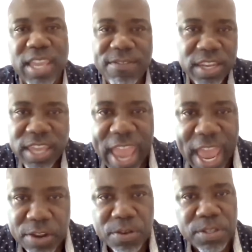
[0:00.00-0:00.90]
even
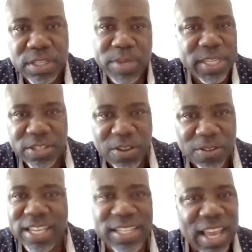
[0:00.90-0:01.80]
candles, mystical
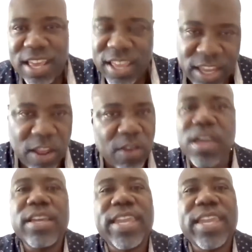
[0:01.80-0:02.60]
things. You know,